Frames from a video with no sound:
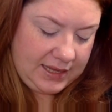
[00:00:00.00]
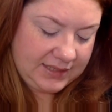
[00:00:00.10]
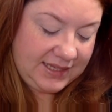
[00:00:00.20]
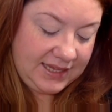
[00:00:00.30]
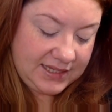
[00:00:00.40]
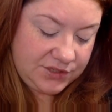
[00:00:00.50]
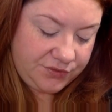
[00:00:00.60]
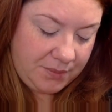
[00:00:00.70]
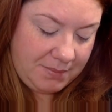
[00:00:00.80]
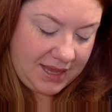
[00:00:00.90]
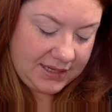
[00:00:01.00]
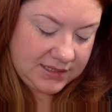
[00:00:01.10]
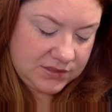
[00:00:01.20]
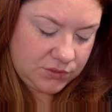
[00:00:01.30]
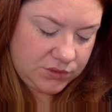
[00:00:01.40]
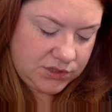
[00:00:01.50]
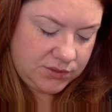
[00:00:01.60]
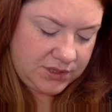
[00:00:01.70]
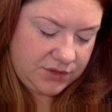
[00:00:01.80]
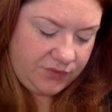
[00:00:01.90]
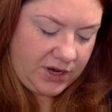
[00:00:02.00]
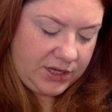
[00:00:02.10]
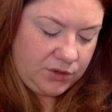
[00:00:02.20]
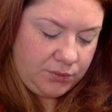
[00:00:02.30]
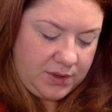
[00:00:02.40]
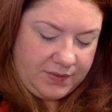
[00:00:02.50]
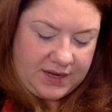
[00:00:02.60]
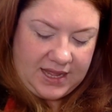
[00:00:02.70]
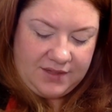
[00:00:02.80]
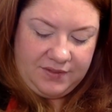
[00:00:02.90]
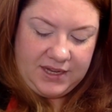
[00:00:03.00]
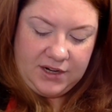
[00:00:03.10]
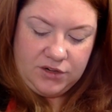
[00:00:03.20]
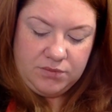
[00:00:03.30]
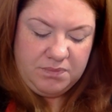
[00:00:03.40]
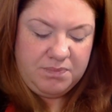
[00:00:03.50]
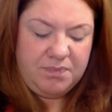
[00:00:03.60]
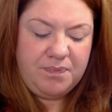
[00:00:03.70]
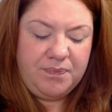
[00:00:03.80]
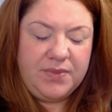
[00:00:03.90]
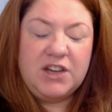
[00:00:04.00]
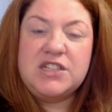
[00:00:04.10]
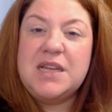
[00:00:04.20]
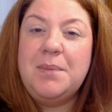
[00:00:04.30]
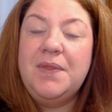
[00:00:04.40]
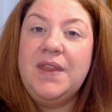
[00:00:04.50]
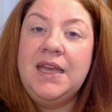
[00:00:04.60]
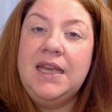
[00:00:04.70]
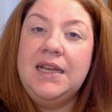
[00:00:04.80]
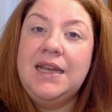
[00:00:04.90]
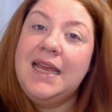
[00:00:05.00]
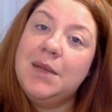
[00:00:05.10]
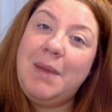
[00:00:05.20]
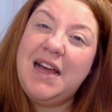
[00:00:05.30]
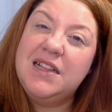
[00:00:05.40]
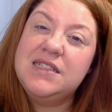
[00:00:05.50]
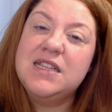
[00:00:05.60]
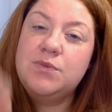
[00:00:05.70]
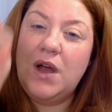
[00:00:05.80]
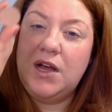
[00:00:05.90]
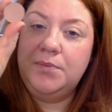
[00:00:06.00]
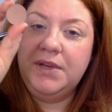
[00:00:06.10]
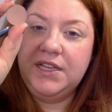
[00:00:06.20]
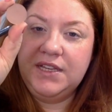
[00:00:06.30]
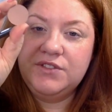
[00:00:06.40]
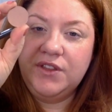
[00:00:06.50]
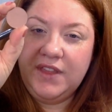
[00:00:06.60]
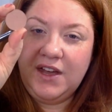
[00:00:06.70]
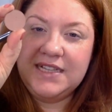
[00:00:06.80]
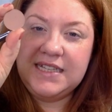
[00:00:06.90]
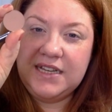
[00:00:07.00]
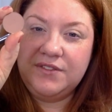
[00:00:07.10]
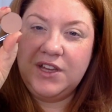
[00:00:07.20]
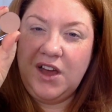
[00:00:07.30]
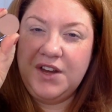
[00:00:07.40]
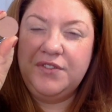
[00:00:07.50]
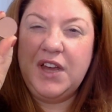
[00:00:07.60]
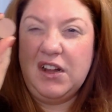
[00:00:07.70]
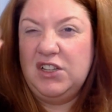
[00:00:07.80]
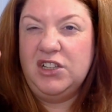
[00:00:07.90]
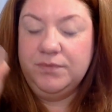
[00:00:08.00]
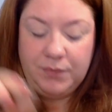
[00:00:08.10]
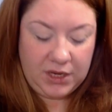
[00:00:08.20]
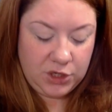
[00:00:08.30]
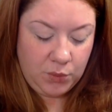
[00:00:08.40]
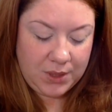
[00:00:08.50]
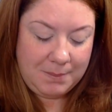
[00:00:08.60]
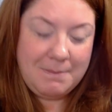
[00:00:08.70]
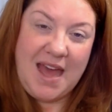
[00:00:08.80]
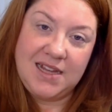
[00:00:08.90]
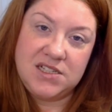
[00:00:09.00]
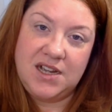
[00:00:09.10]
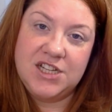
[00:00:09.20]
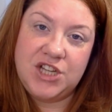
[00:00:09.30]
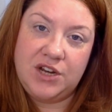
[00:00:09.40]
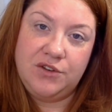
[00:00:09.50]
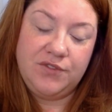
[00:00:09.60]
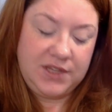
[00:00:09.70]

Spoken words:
Kid from MAC is also another very good one that I have here. There's some in the Naked palettes as well, but it gives you the idea of the kind of color. And you want a matte eyeshadow for